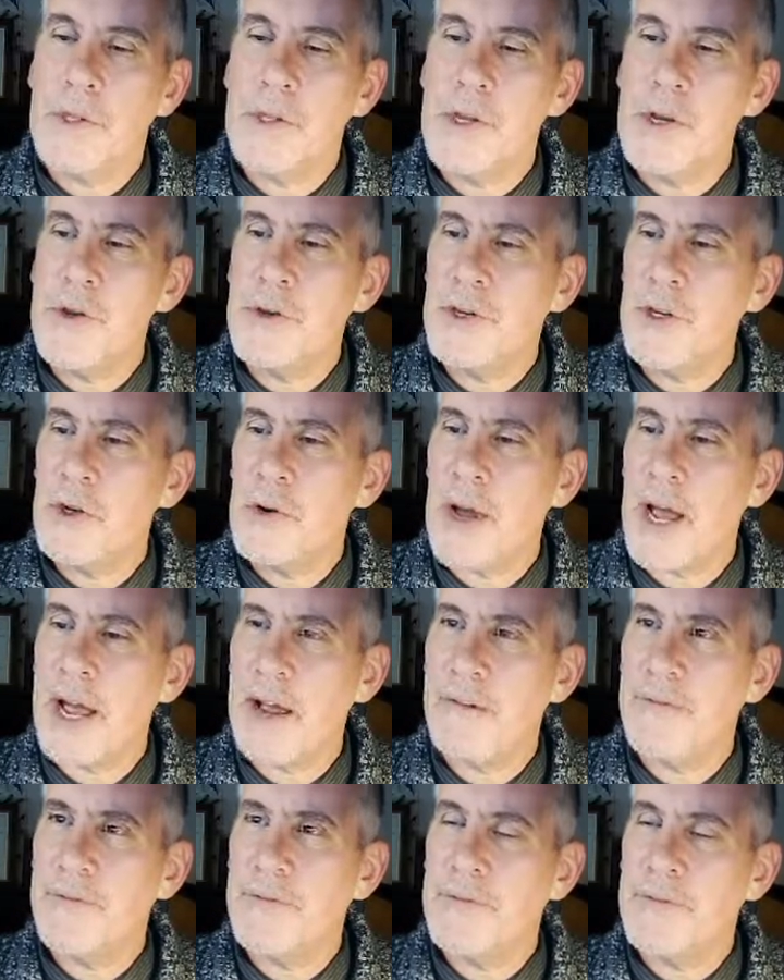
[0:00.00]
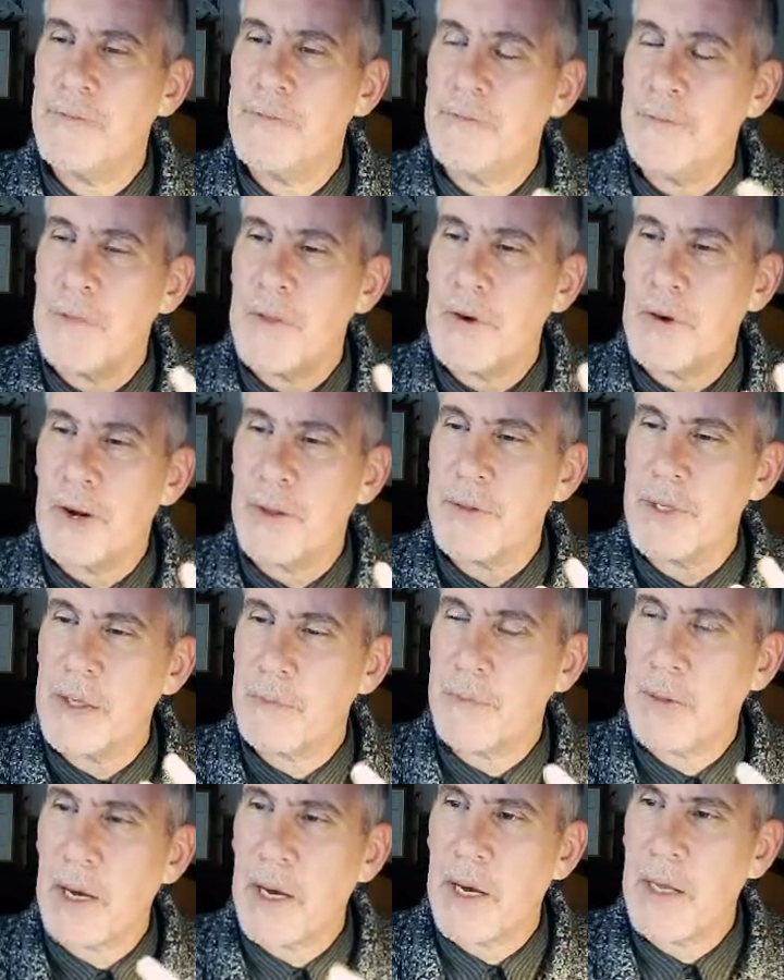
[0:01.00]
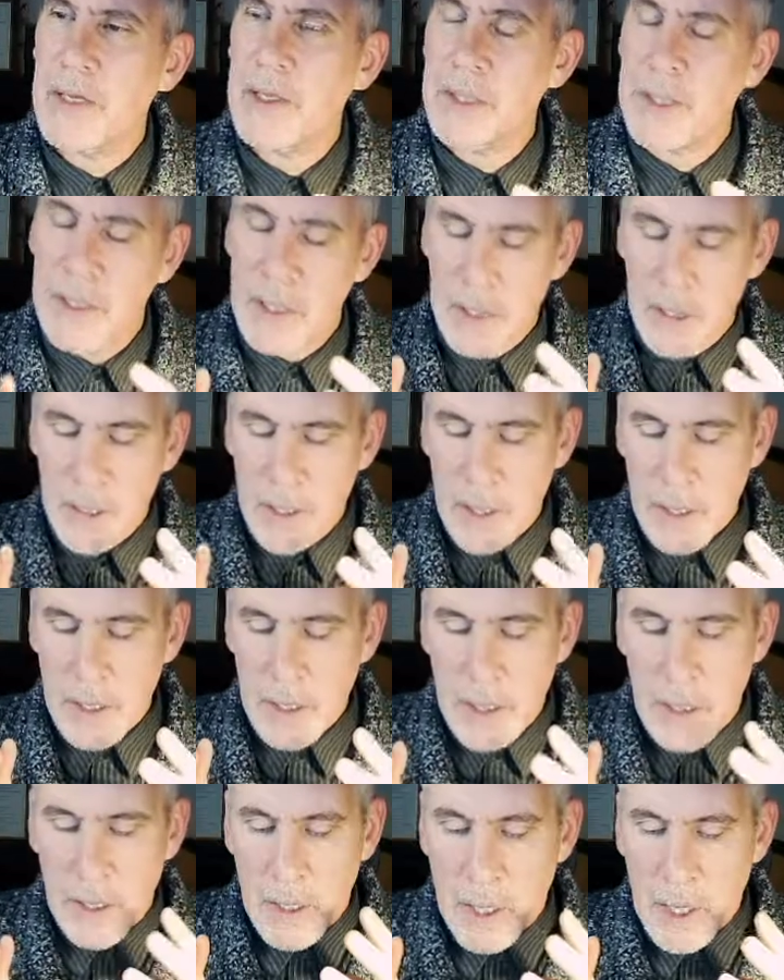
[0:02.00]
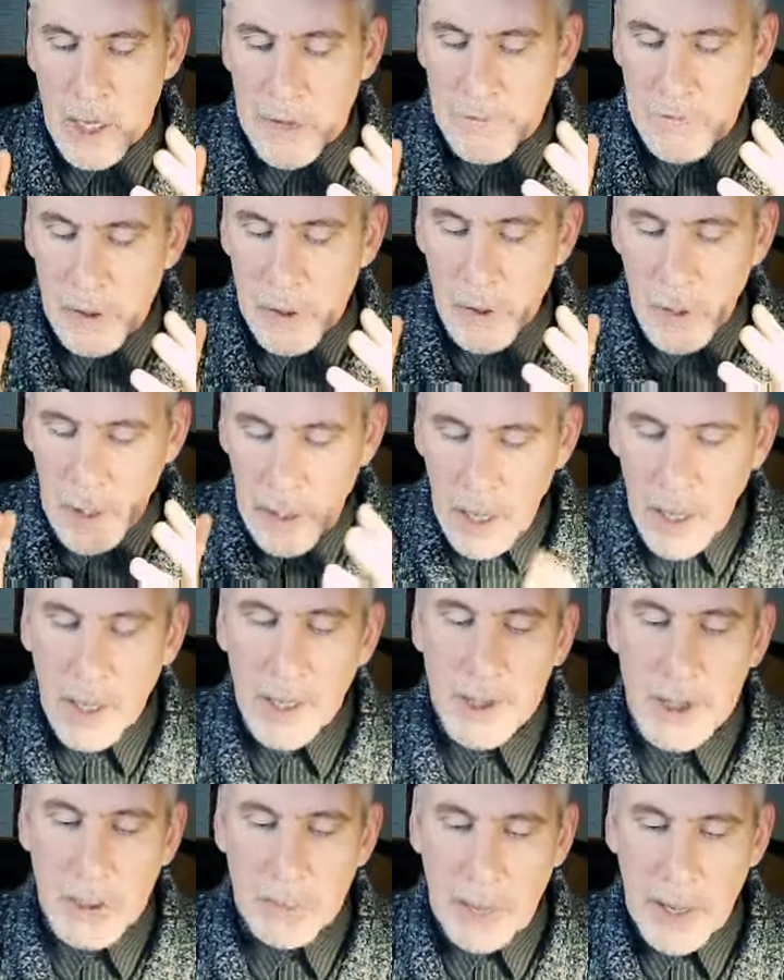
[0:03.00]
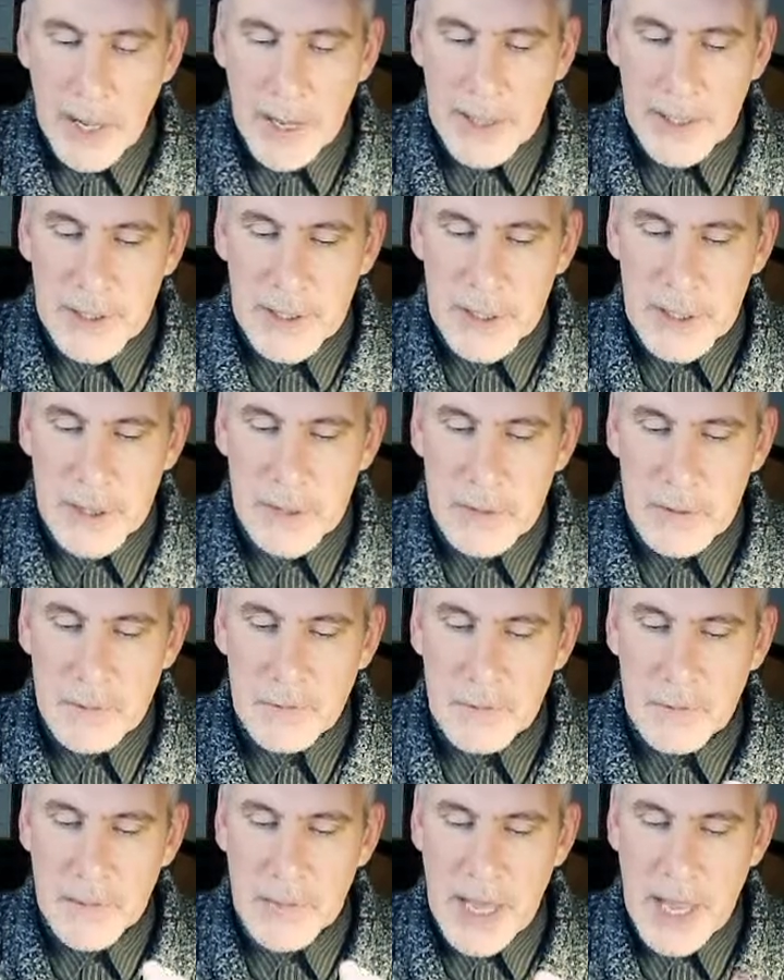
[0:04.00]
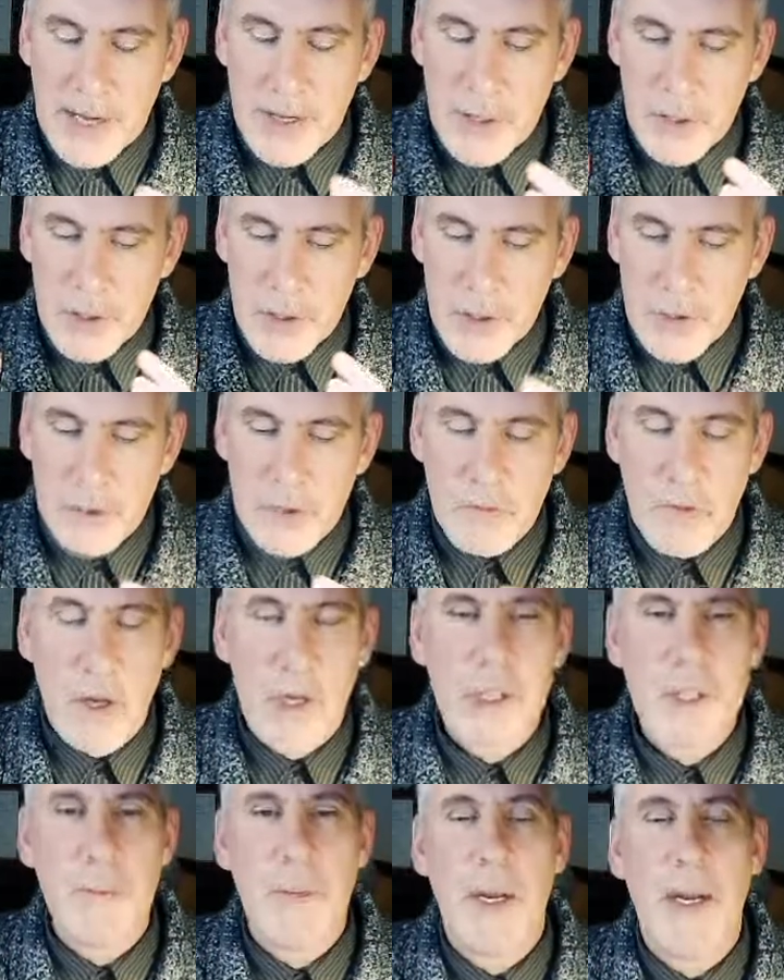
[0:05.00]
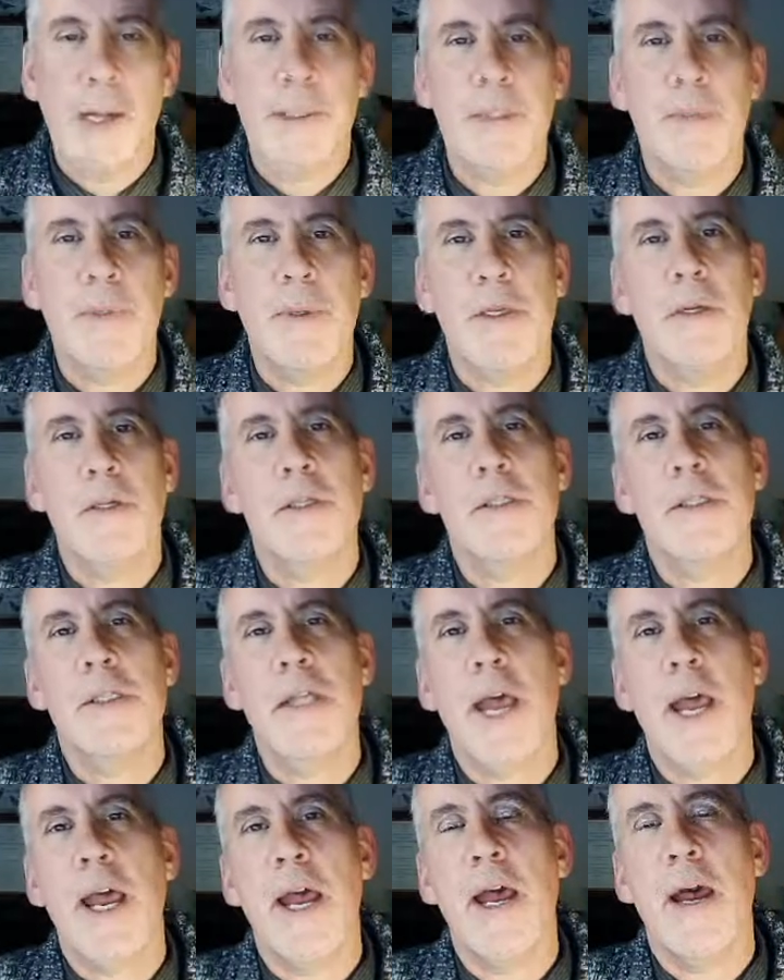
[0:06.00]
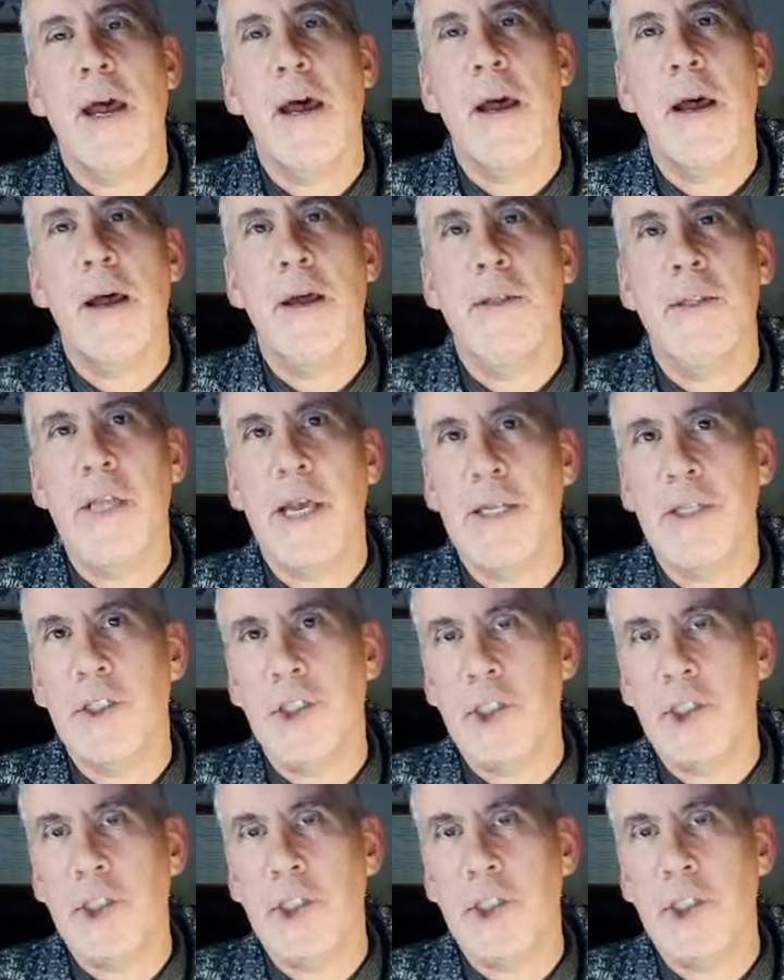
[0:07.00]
you do have, all right, so PARs if you've got a large space, then use grass paths because they're they're